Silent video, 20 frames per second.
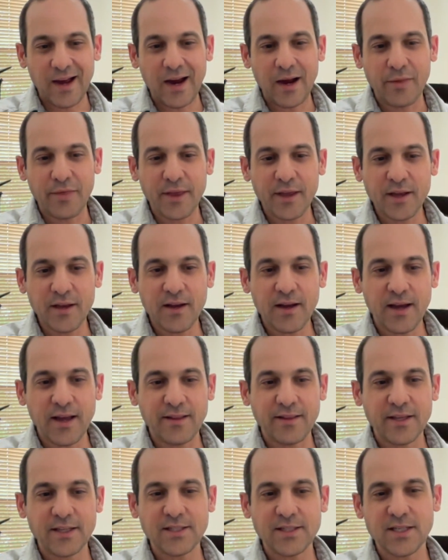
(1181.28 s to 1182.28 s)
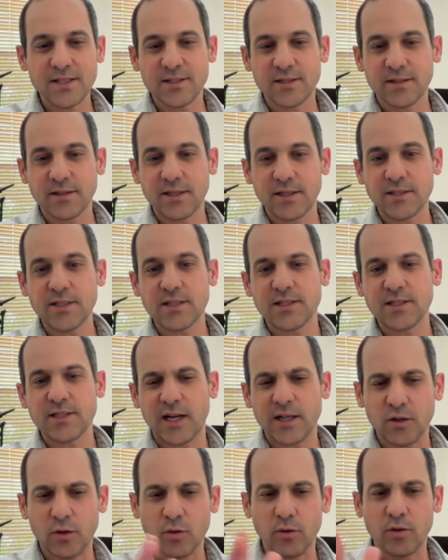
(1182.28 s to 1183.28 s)
I think, and this is
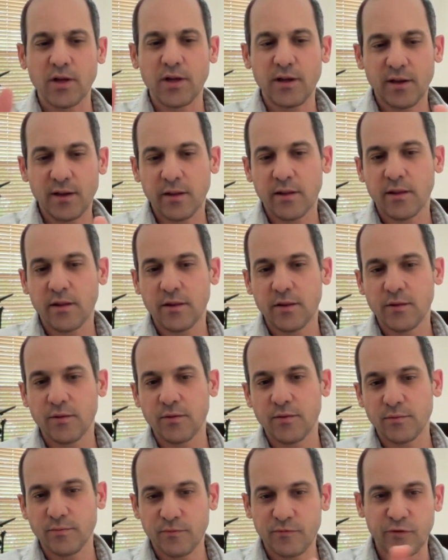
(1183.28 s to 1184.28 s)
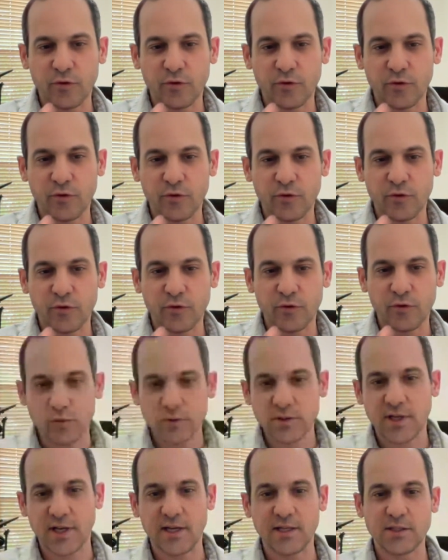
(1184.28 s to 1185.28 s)
not only in
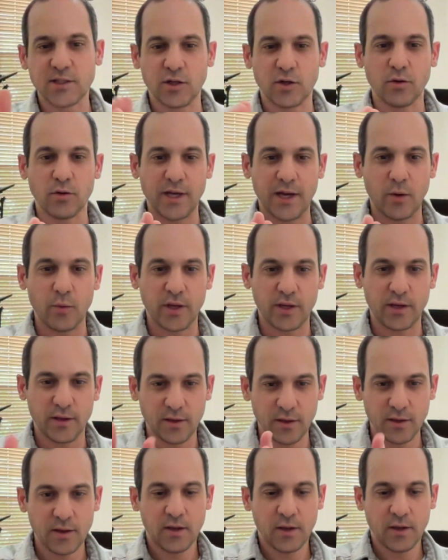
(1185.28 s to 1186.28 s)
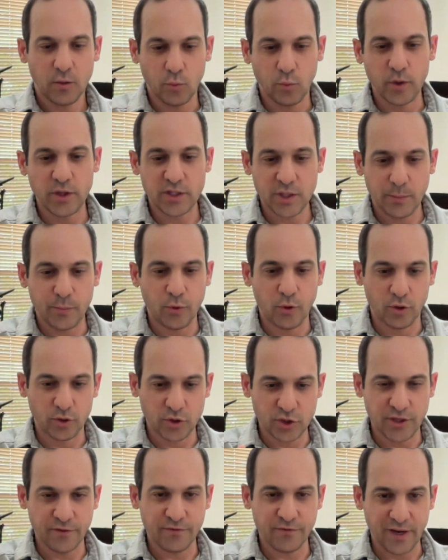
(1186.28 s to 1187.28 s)
Votiro's case, yeah, we support
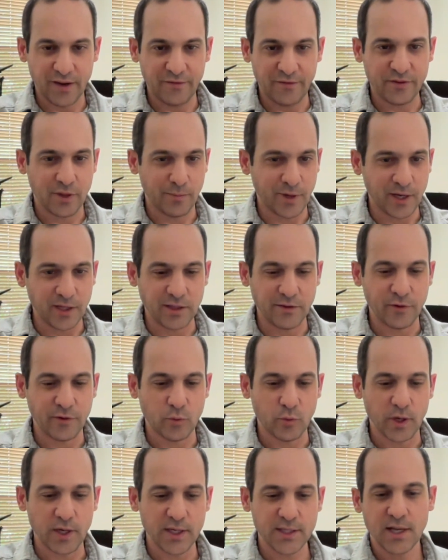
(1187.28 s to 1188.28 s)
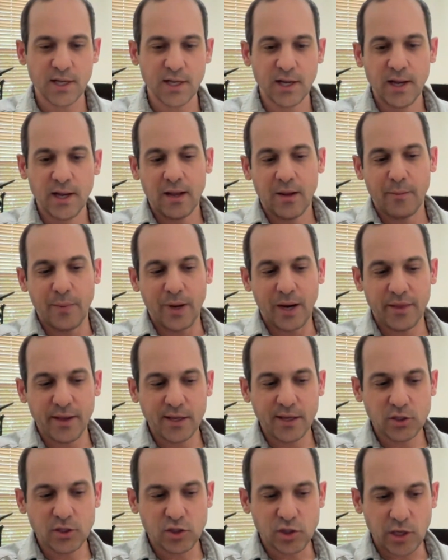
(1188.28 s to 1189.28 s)
shift left in many different ways, but I
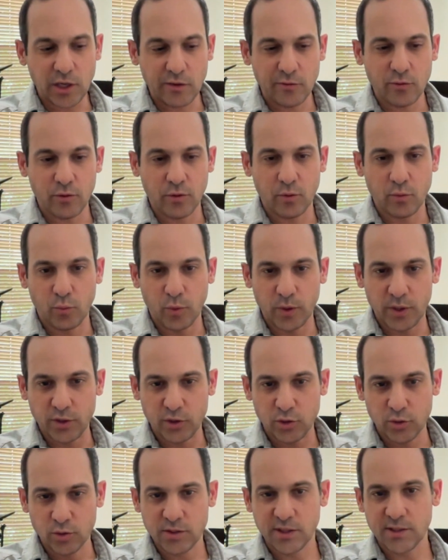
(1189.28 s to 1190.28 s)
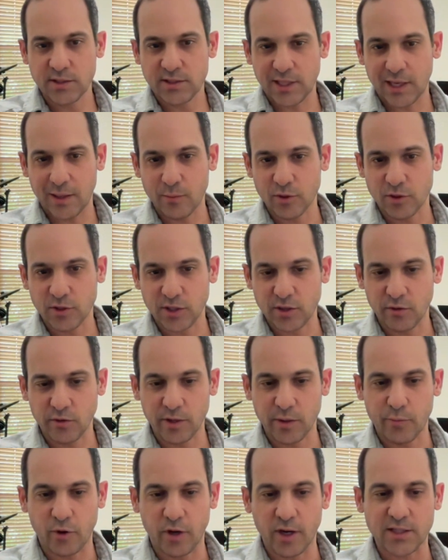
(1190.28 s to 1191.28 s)
think in general, when choosing
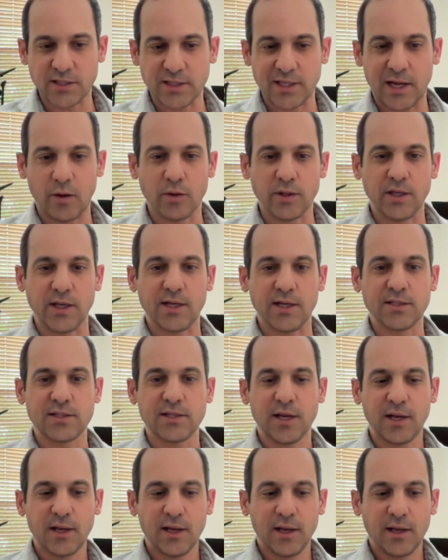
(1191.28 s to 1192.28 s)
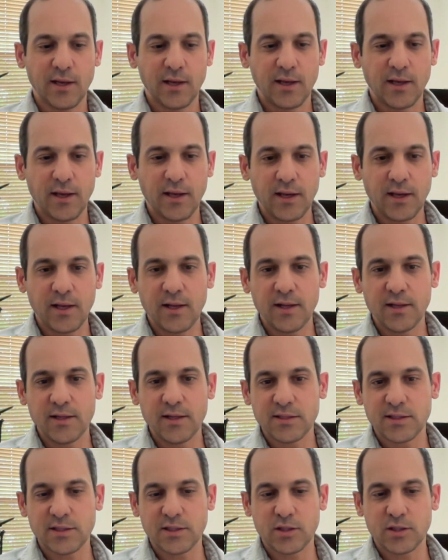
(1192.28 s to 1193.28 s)
cybersecurity products nowadays, it
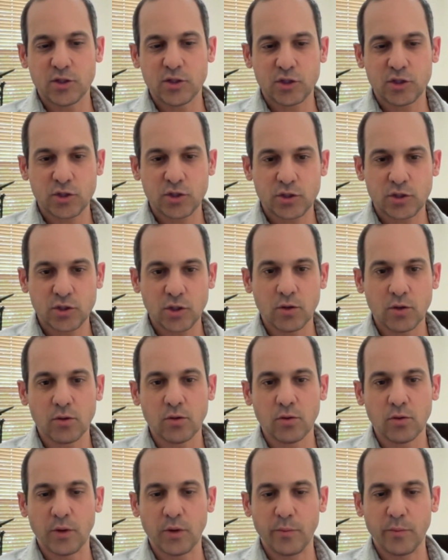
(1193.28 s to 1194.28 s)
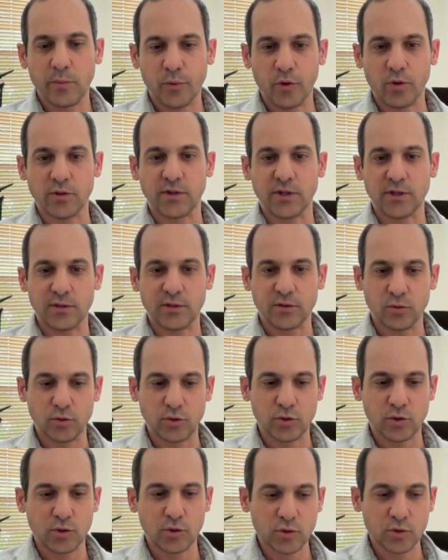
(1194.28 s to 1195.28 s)
is so important to
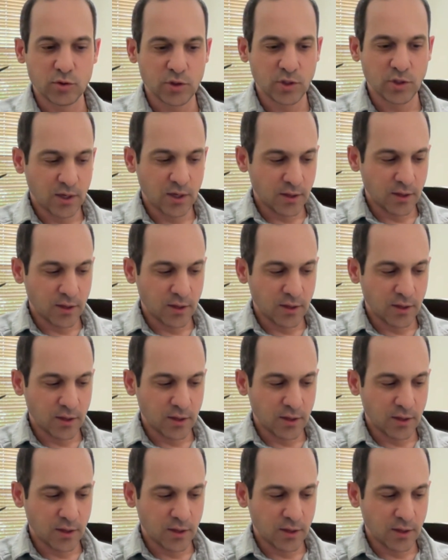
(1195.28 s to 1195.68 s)
choose